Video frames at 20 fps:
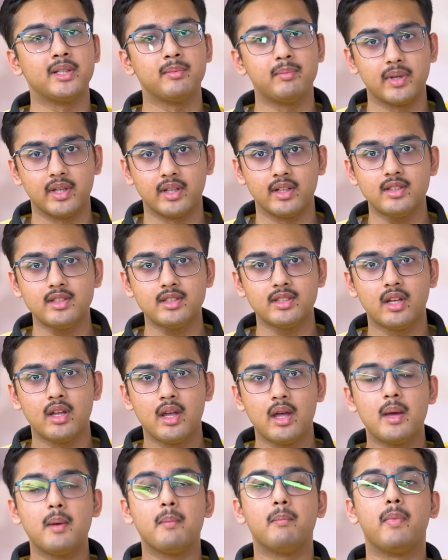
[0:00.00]
and parents,
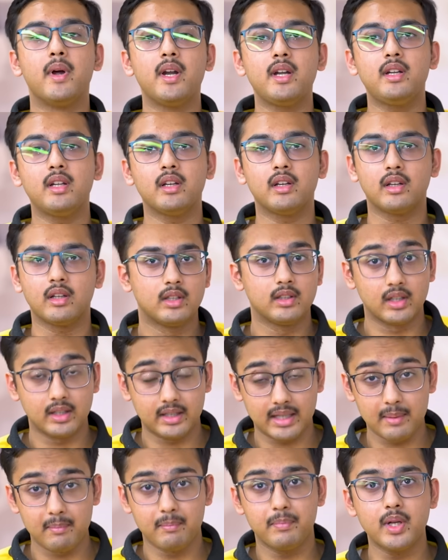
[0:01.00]
but the
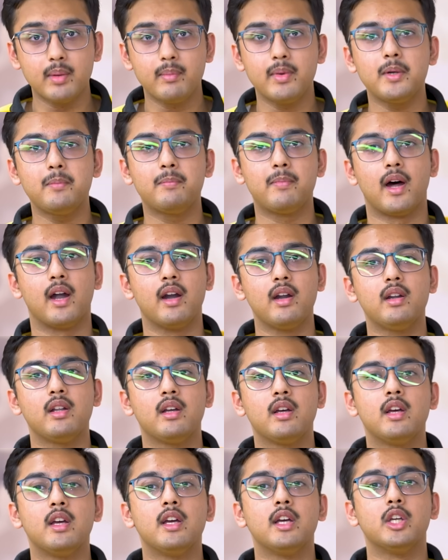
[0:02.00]
temperament part
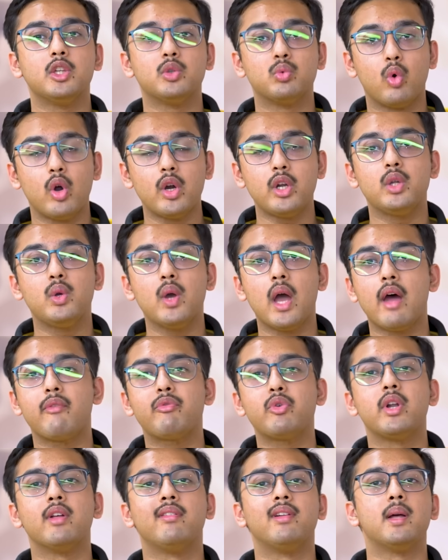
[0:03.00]
is what you have
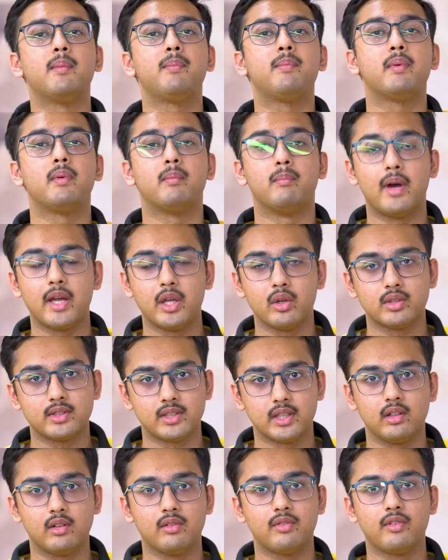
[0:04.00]
to develop by
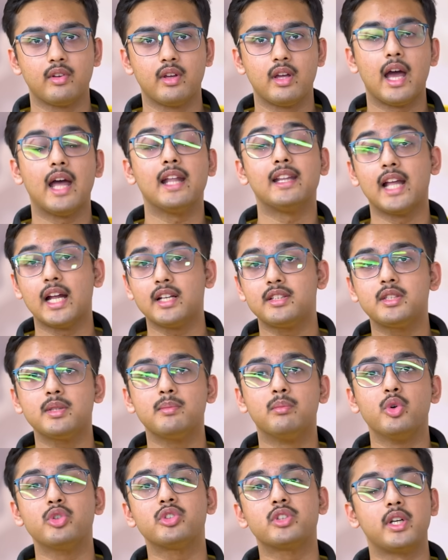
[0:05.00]
yourself. And that's the
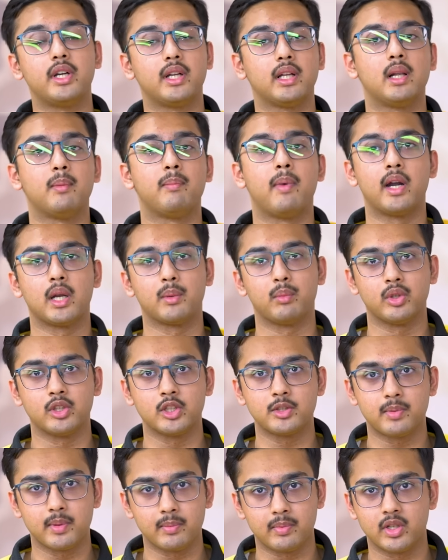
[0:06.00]
most critical part about this
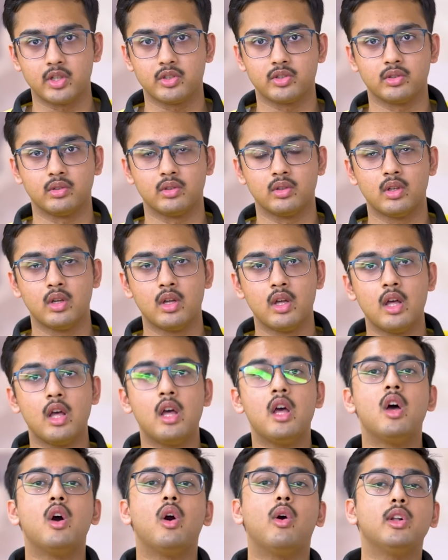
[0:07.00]

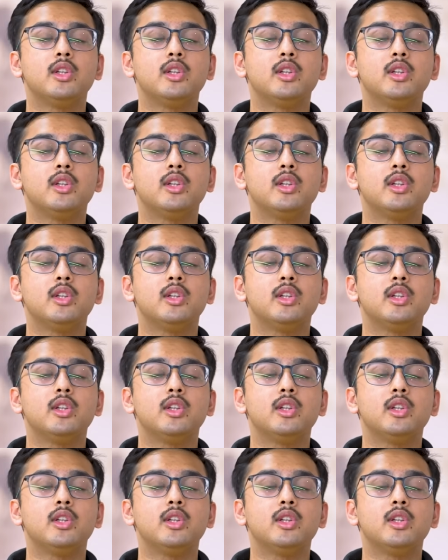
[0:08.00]
preparation.